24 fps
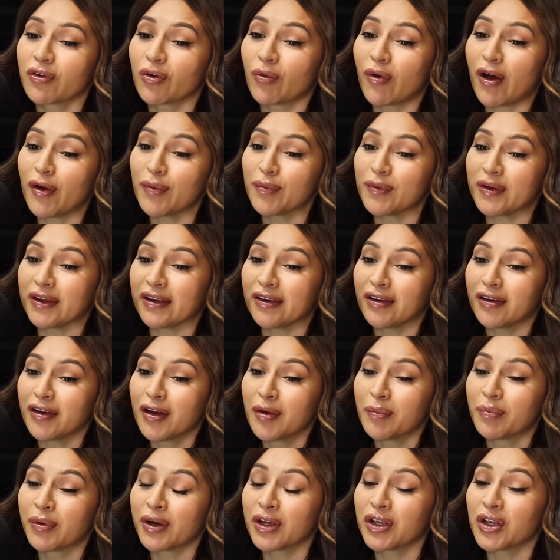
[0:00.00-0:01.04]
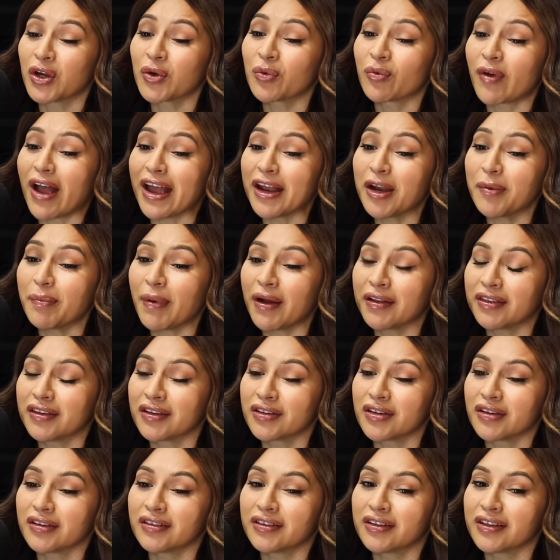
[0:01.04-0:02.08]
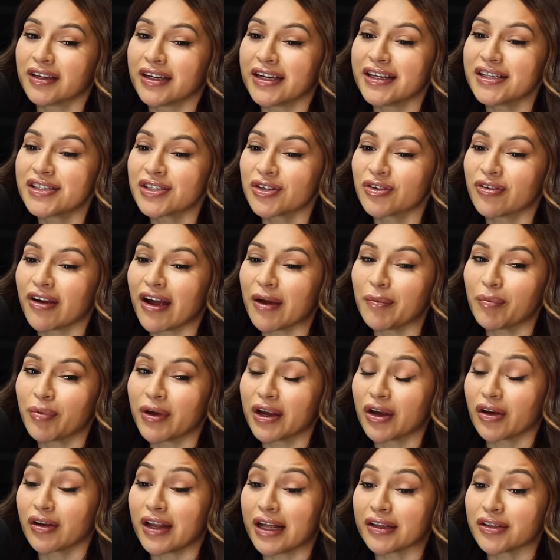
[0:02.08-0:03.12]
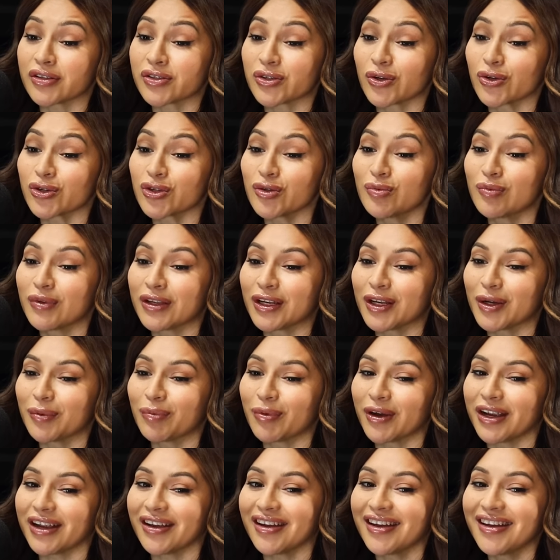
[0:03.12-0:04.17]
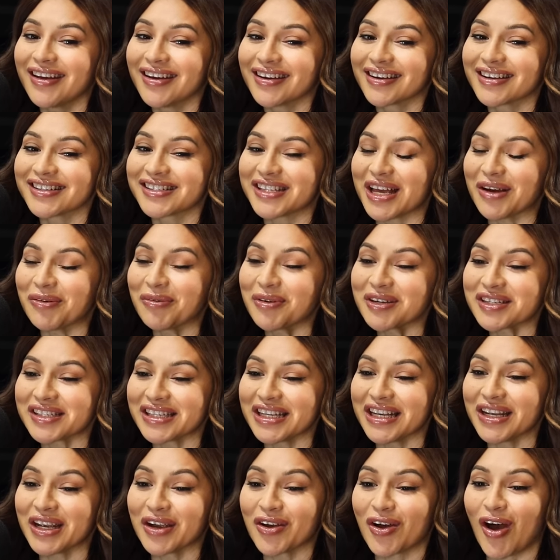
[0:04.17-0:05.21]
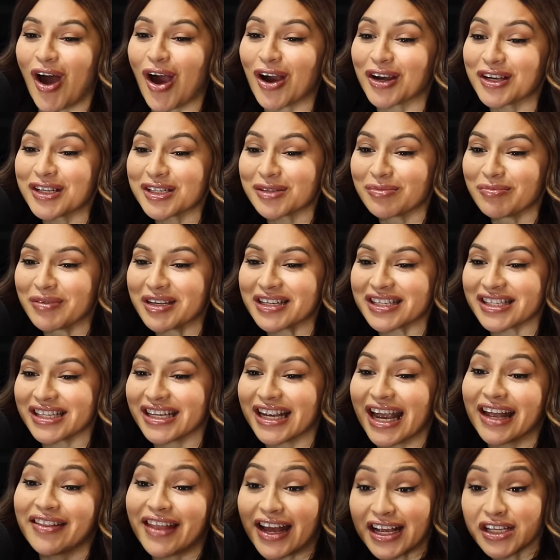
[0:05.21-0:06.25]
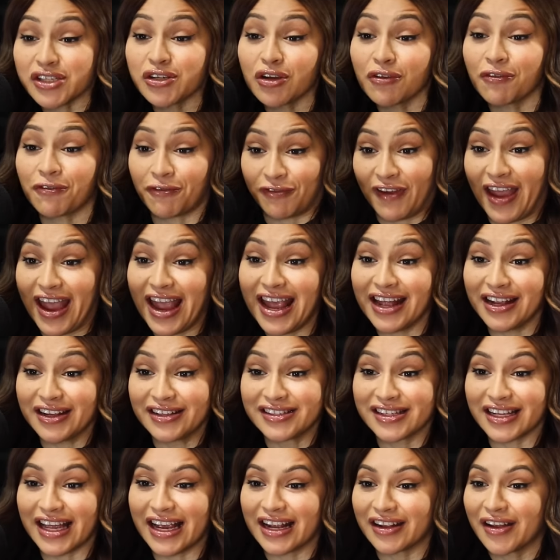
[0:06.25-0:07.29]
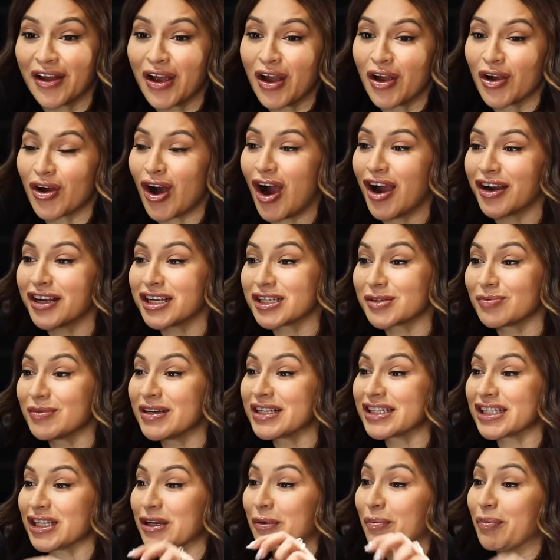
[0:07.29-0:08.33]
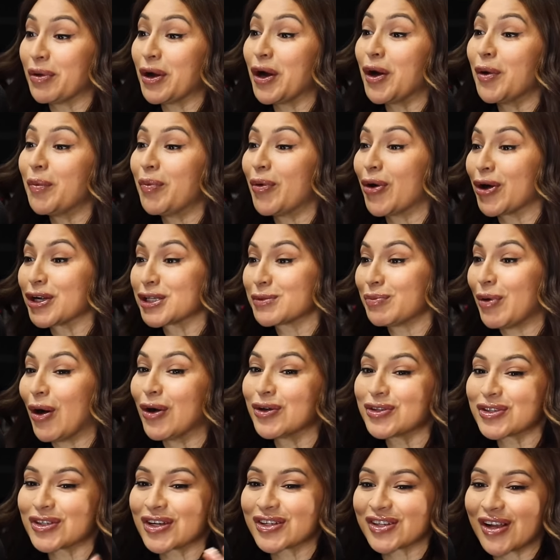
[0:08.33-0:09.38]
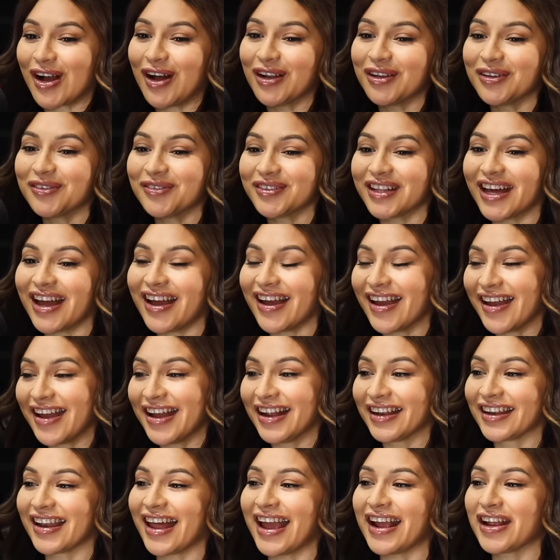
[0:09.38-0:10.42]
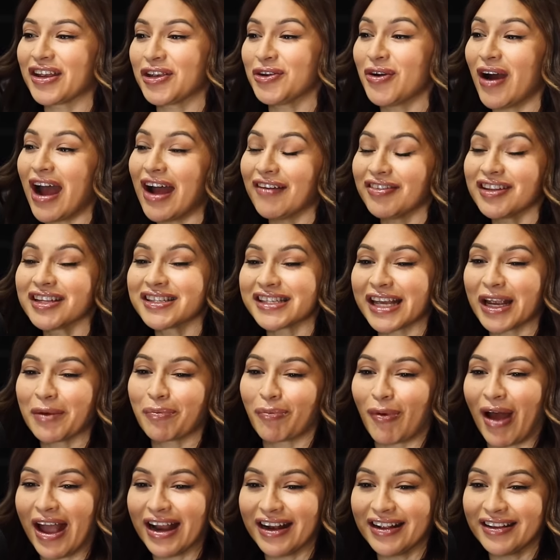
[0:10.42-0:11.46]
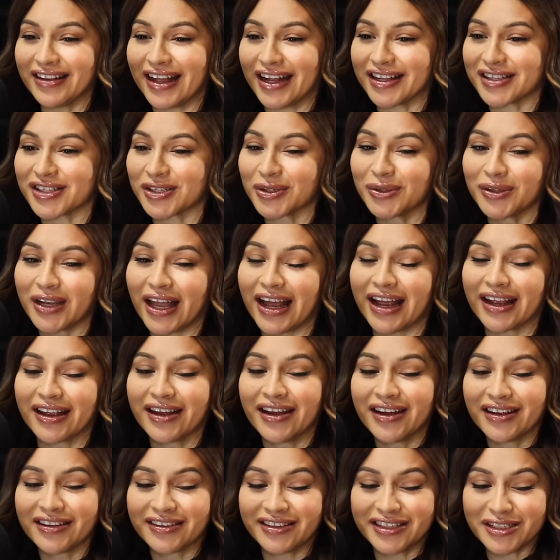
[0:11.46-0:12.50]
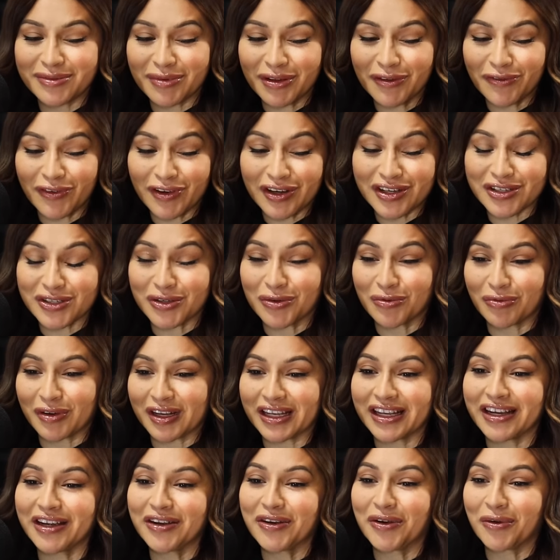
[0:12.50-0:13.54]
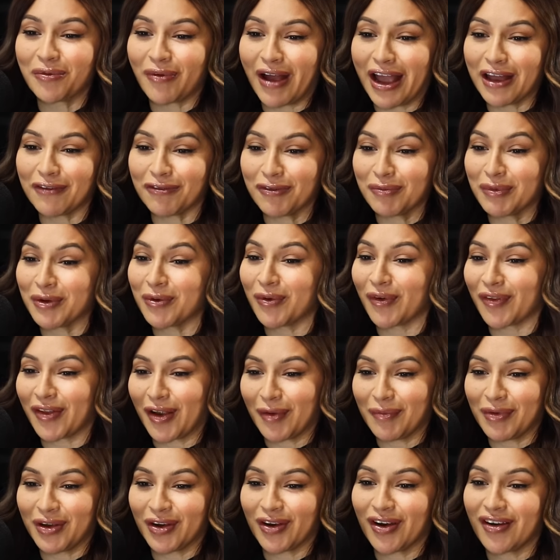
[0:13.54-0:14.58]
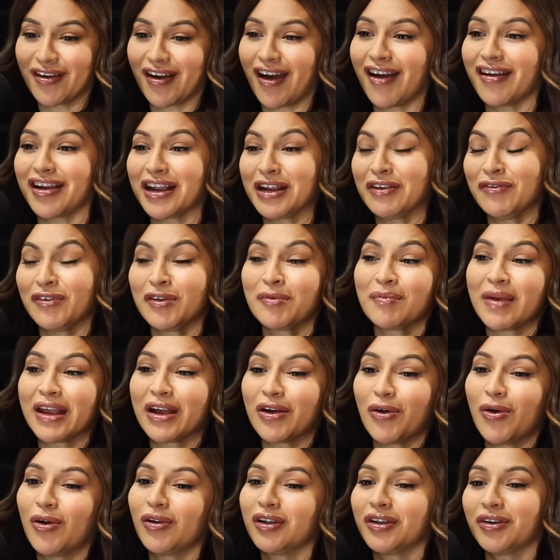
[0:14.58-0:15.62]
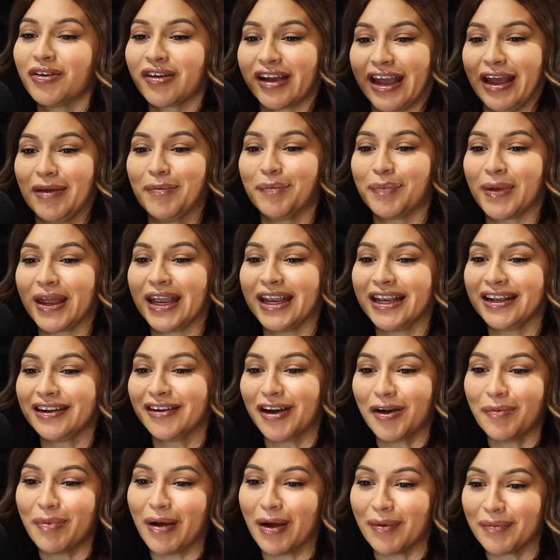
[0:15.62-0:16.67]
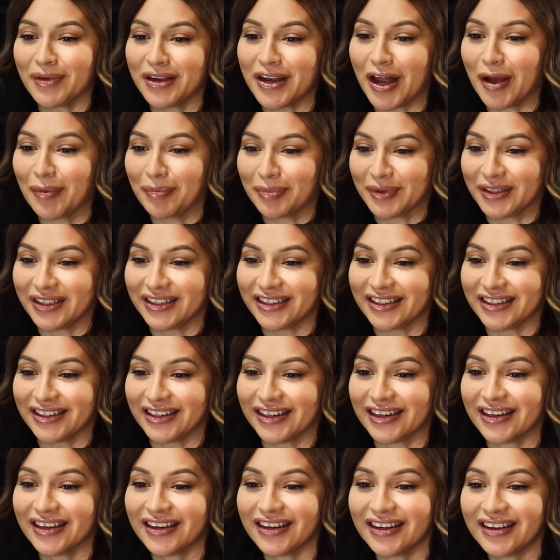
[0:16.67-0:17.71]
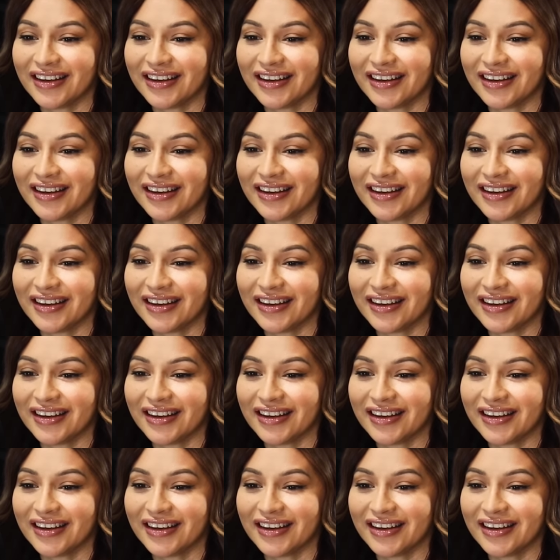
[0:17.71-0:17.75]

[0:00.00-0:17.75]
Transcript: overwhelming. Yeah. Uh-huh. But you're right about the the Instagram break or like the social media break cuz then we're seeing Cardi's missing and that's your fans. Like yeah. Cardi's yeah. missing yeah. billboards, posters, all of that. Yeah. Like you have to take pride in that too. Like these motherfuckers are really going to ride for me whether I'm here or not. Even make a whole little campaign about me not being here.